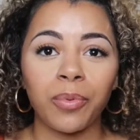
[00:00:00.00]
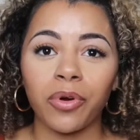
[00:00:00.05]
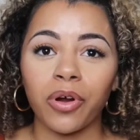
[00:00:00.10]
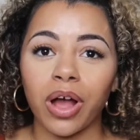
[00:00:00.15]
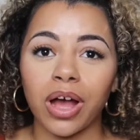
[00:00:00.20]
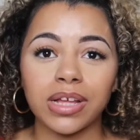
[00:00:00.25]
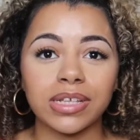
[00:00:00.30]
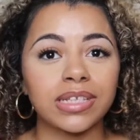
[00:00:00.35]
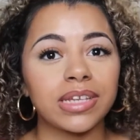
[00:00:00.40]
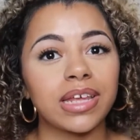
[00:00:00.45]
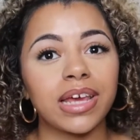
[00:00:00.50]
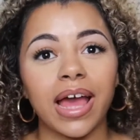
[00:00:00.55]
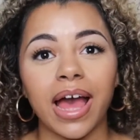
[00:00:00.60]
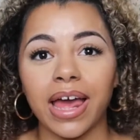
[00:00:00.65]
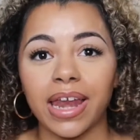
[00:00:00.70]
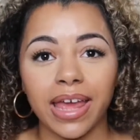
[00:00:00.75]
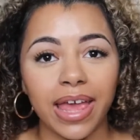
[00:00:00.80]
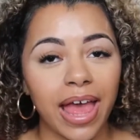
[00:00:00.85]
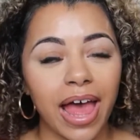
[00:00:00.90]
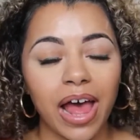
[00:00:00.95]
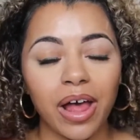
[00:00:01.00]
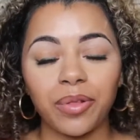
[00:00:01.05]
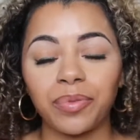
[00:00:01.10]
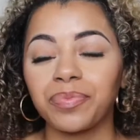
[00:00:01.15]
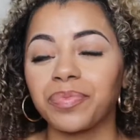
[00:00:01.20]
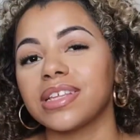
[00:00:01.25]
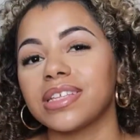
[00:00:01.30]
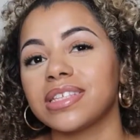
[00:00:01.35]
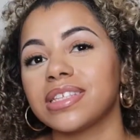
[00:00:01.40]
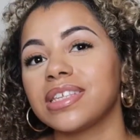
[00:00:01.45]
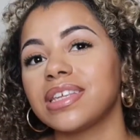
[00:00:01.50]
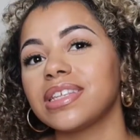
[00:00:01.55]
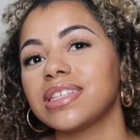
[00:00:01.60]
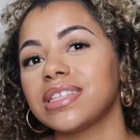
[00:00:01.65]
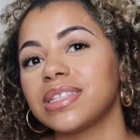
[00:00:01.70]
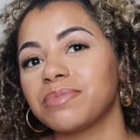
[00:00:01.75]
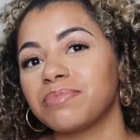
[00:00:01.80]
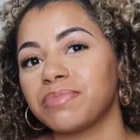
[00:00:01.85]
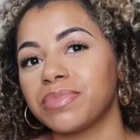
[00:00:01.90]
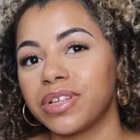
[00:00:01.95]
porosity kind of gal. Since
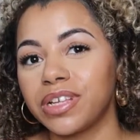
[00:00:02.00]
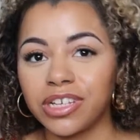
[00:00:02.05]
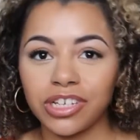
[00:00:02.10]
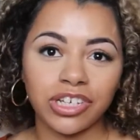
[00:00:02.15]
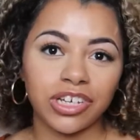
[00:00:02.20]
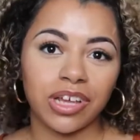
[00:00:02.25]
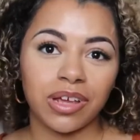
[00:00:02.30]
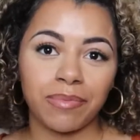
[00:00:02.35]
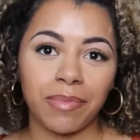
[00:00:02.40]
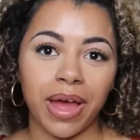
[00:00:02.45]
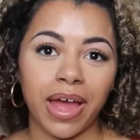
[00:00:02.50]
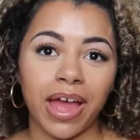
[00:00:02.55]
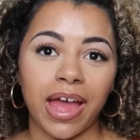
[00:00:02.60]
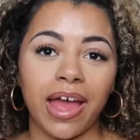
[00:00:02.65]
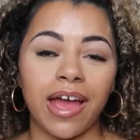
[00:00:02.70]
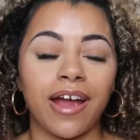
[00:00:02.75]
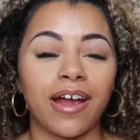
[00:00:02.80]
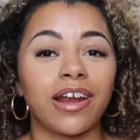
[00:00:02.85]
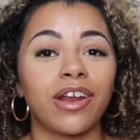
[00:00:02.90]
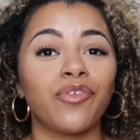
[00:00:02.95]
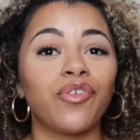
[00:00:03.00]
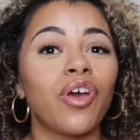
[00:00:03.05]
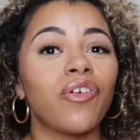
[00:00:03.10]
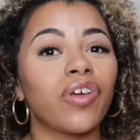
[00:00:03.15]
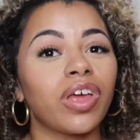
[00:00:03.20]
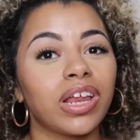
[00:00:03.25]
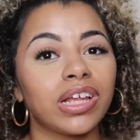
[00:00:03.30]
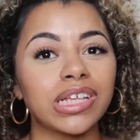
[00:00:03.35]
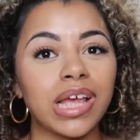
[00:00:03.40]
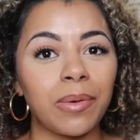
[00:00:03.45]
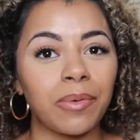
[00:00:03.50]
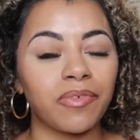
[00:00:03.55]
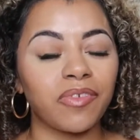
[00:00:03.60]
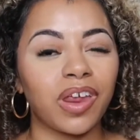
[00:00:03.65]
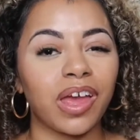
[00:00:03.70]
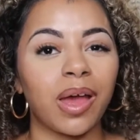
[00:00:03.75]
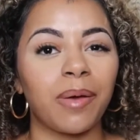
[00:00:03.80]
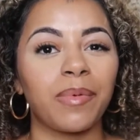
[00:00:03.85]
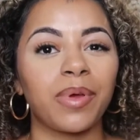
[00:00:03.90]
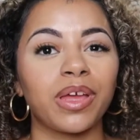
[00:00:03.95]
bleaching my hair, and if you have any type of
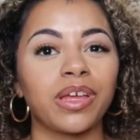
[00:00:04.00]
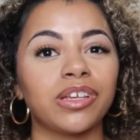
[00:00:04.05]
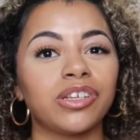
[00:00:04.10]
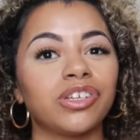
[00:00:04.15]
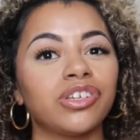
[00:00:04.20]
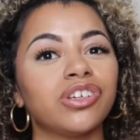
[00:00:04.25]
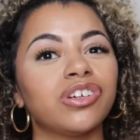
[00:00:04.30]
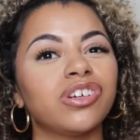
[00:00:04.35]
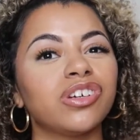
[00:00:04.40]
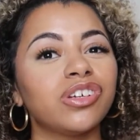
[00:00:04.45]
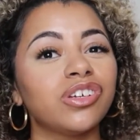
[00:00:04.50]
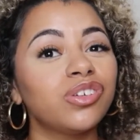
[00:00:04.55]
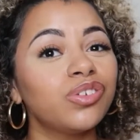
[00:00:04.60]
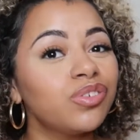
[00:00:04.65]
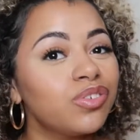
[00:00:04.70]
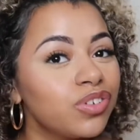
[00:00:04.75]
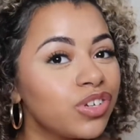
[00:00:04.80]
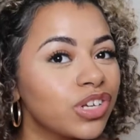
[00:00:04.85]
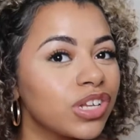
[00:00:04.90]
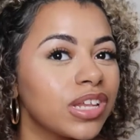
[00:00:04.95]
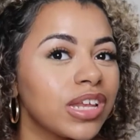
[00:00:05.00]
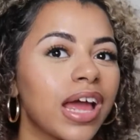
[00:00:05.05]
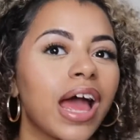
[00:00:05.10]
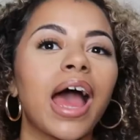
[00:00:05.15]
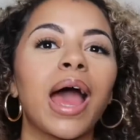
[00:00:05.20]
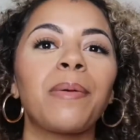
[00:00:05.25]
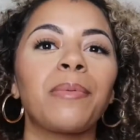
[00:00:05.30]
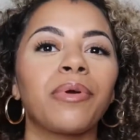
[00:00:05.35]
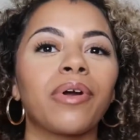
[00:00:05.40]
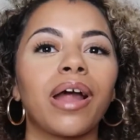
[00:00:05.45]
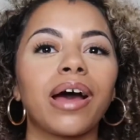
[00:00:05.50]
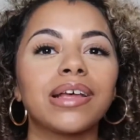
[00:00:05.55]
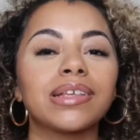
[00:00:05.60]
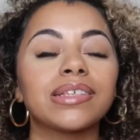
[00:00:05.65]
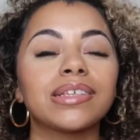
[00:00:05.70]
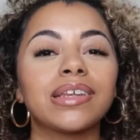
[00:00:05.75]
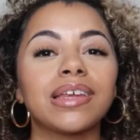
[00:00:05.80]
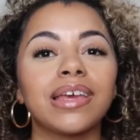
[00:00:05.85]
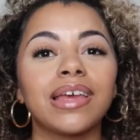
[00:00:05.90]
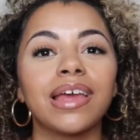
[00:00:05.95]
damage, you're usually high
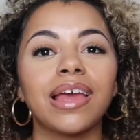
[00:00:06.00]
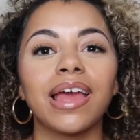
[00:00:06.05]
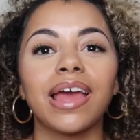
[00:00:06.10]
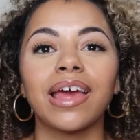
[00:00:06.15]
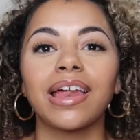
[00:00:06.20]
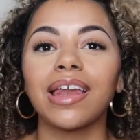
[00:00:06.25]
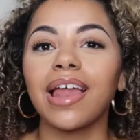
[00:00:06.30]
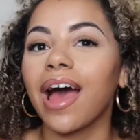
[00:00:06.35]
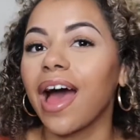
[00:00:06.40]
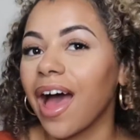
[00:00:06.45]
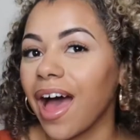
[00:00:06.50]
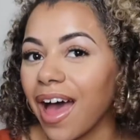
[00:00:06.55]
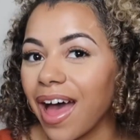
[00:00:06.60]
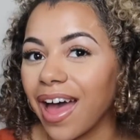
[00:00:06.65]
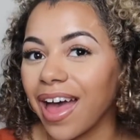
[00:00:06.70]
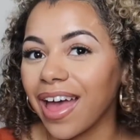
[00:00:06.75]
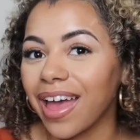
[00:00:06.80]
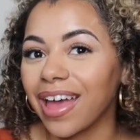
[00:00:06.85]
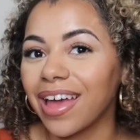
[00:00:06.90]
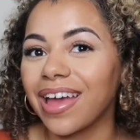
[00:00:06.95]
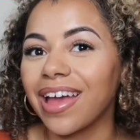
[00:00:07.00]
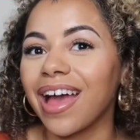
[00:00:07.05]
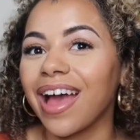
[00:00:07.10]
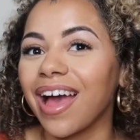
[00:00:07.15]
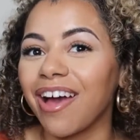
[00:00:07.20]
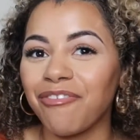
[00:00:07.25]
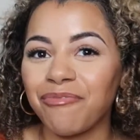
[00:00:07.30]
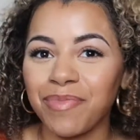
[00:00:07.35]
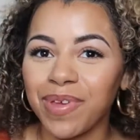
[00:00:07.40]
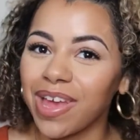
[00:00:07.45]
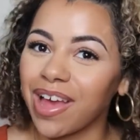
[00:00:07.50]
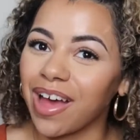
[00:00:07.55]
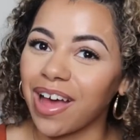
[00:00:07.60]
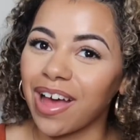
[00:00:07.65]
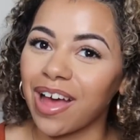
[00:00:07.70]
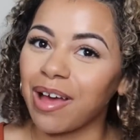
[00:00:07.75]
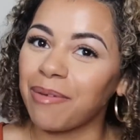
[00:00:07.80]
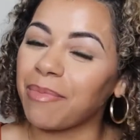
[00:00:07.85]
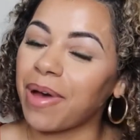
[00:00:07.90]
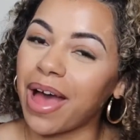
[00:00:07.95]
porosity, and I have
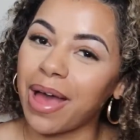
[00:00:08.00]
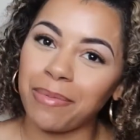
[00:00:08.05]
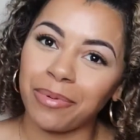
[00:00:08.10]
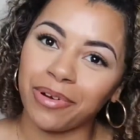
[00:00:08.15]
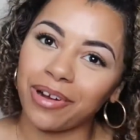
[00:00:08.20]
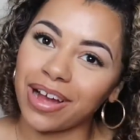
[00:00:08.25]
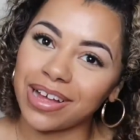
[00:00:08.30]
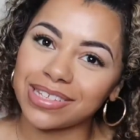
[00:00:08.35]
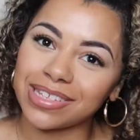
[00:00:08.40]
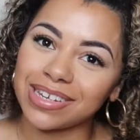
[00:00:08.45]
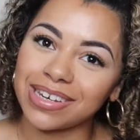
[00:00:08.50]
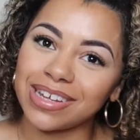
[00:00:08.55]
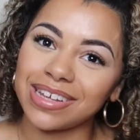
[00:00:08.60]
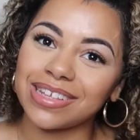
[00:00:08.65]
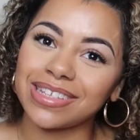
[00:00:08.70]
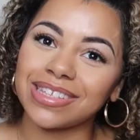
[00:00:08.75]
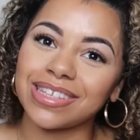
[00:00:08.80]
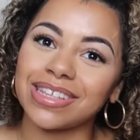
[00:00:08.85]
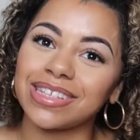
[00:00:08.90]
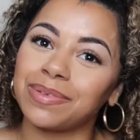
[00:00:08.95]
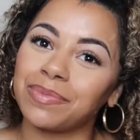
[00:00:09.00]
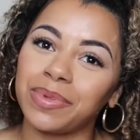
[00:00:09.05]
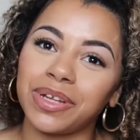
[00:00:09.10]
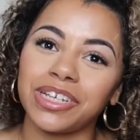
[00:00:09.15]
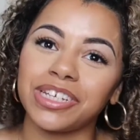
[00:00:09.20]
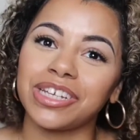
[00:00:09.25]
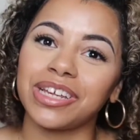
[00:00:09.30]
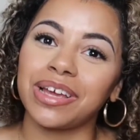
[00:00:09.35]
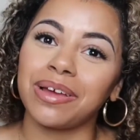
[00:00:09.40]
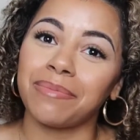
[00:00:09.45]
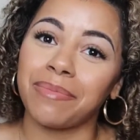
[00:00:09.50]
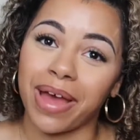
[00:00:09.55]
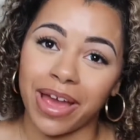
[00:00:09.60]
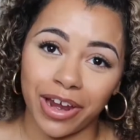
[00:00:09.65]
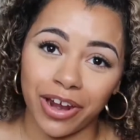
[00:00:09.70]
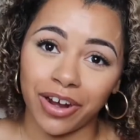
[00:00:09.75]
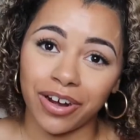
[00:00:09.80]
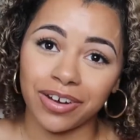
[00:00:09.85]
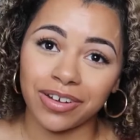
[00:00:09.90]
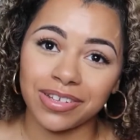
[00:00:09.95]
become high porosity since bleaching my
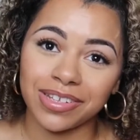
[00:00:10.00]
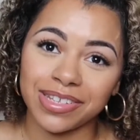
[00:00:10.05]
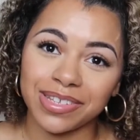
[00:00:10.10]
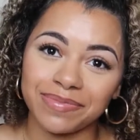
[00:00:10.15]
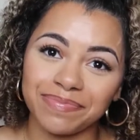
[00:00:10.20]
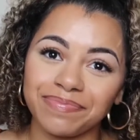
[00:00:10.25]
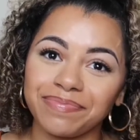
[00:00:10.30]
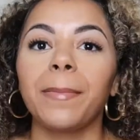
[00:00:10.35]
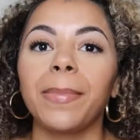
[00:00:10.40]
curls.